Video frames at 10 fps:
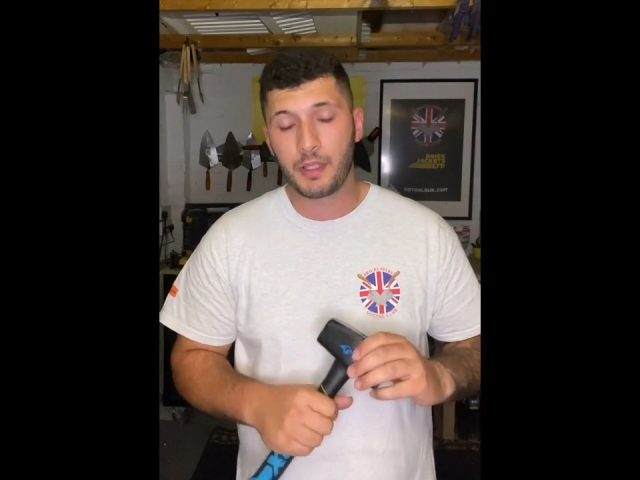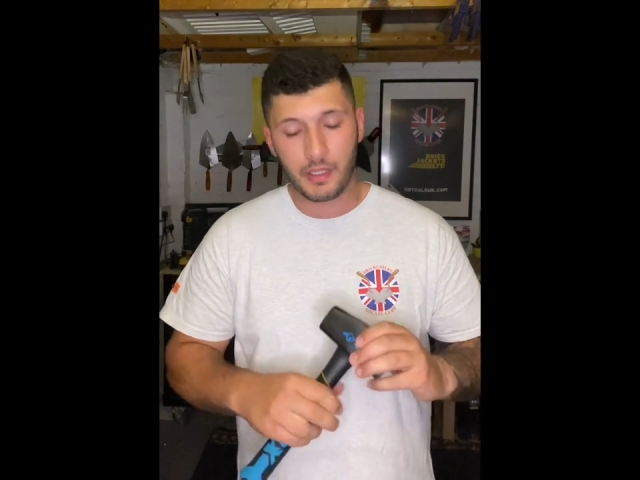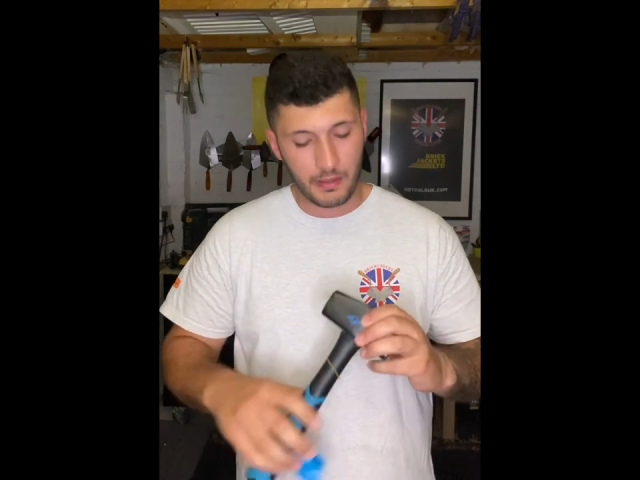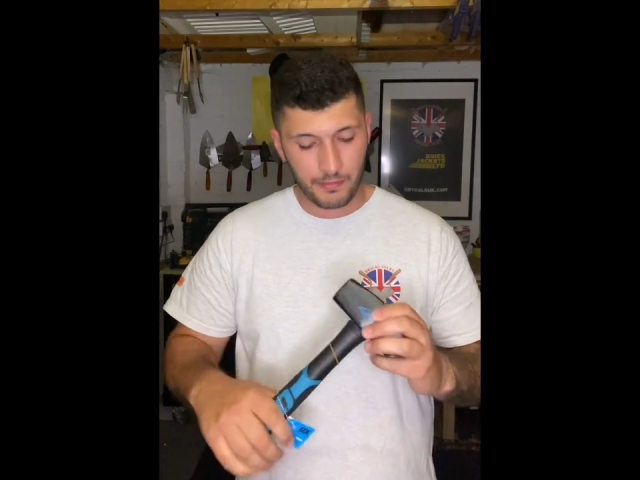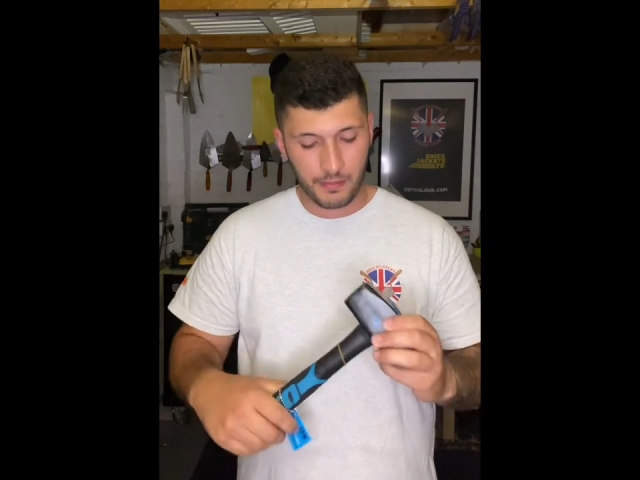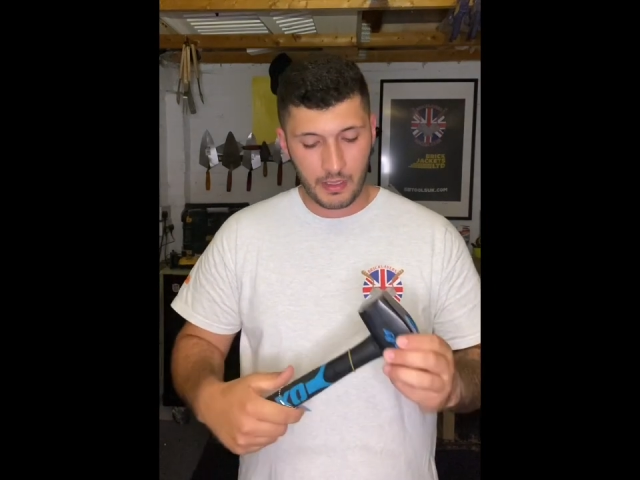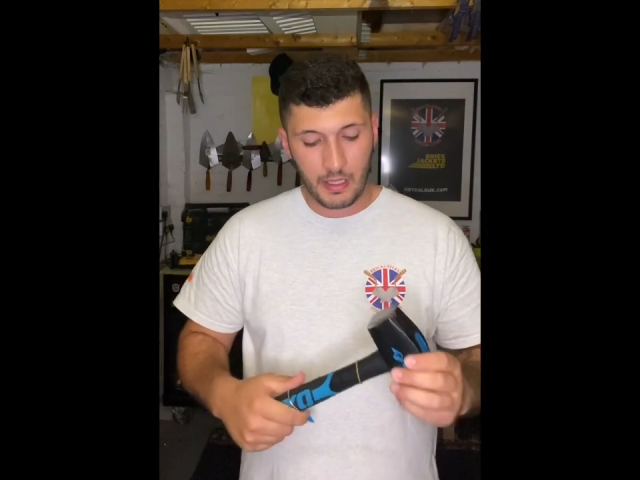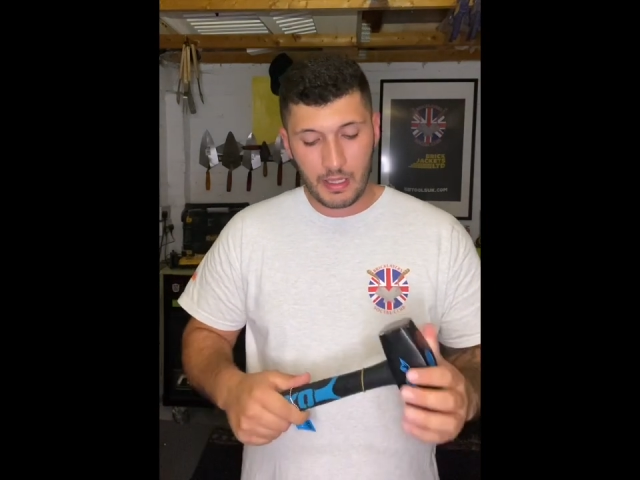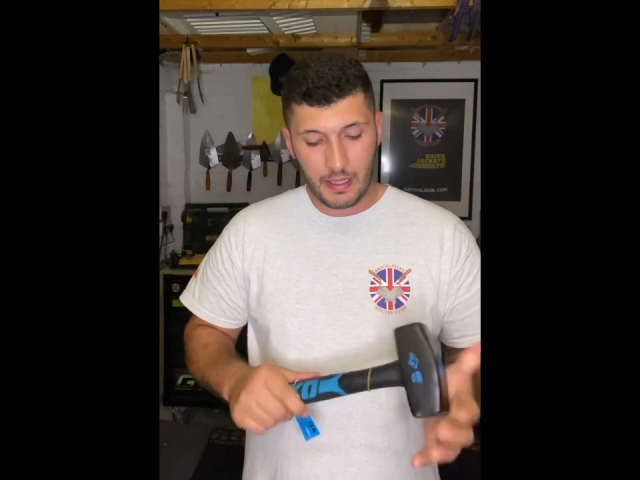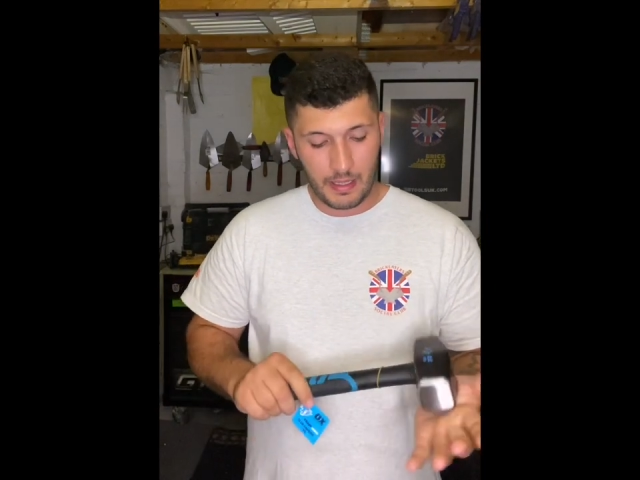enough
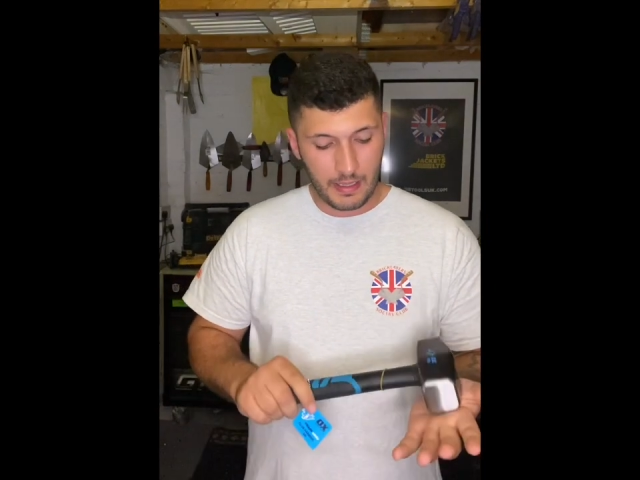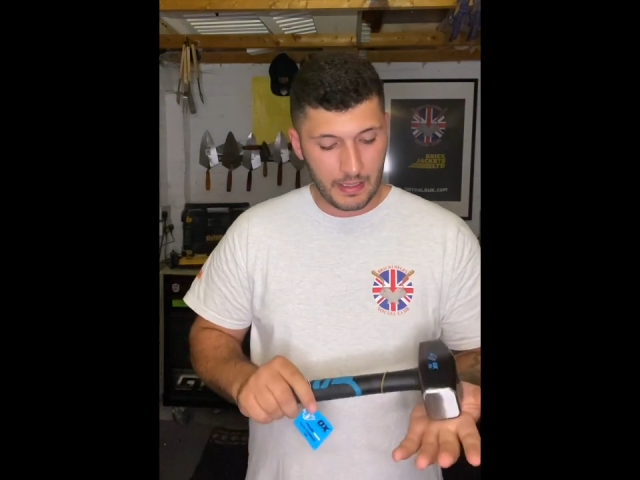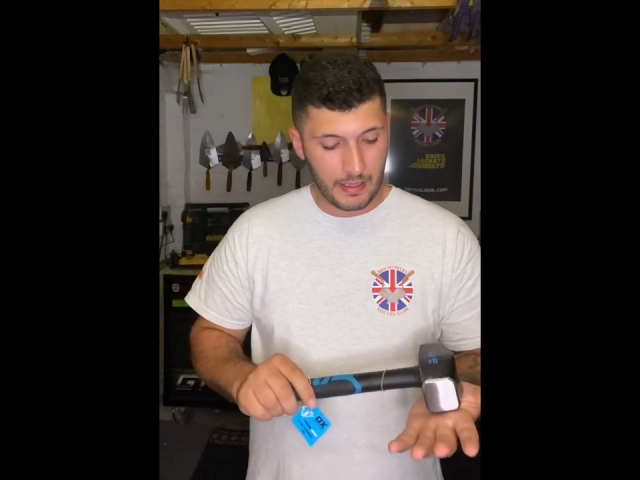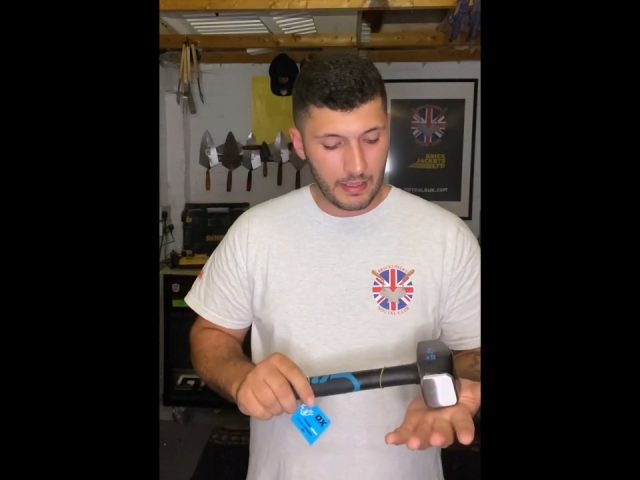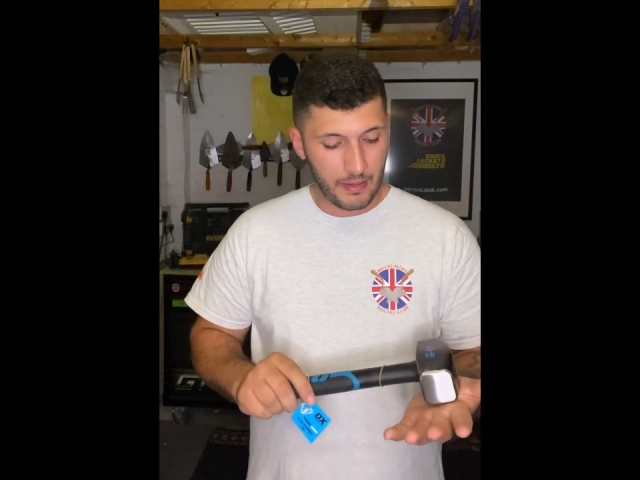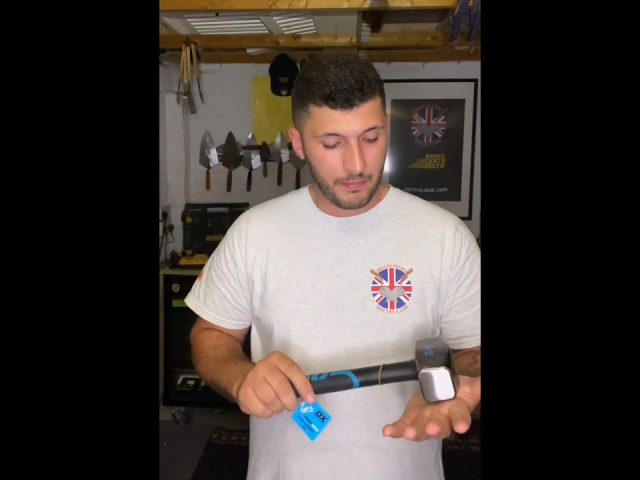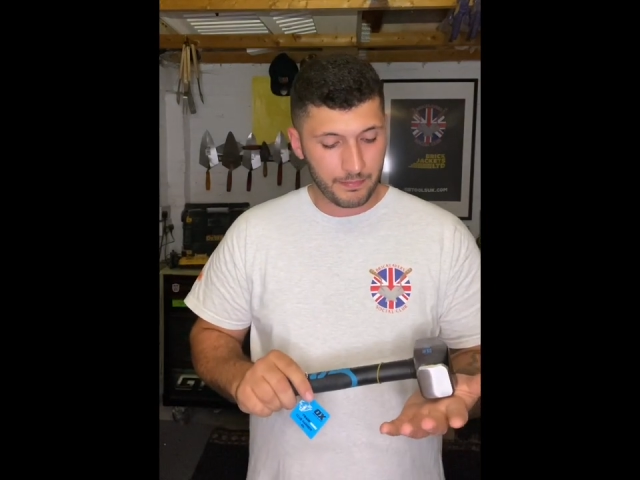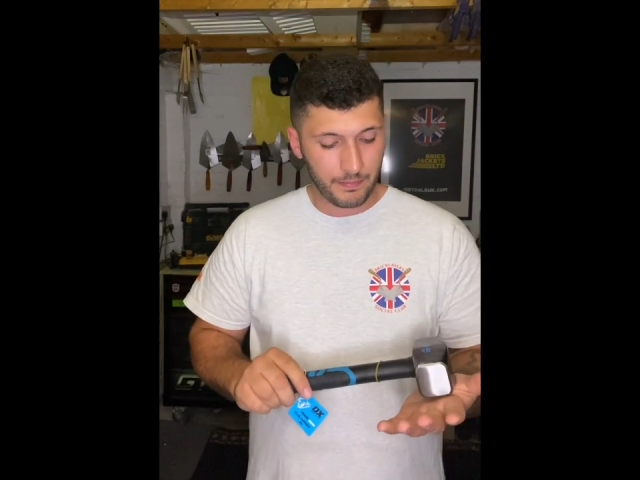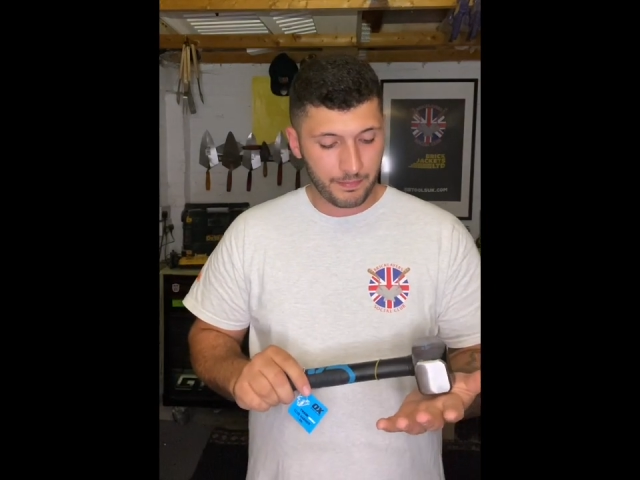um,